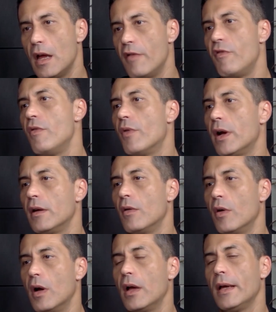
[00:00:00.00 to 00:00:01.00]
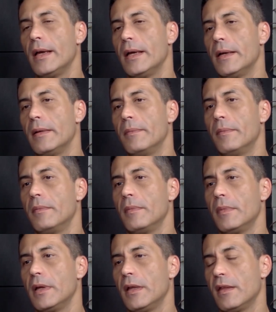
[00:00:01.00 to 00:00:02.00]
everyone
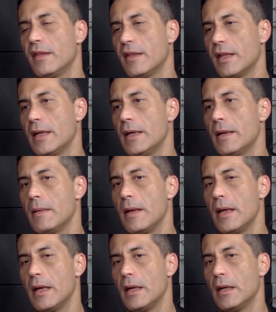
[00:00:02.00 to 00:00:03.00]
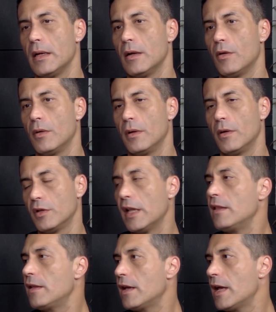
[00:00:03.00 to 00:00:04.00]
is
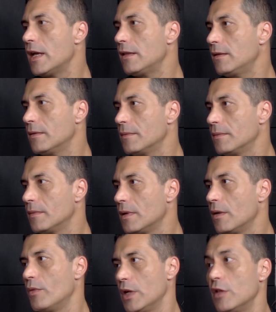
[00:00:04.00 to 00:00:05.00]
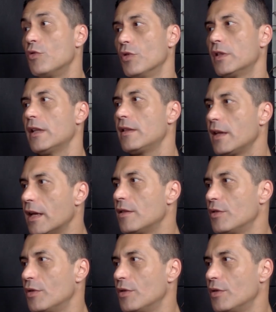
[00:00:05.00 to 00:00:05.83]
authenticate. We need to authenticate.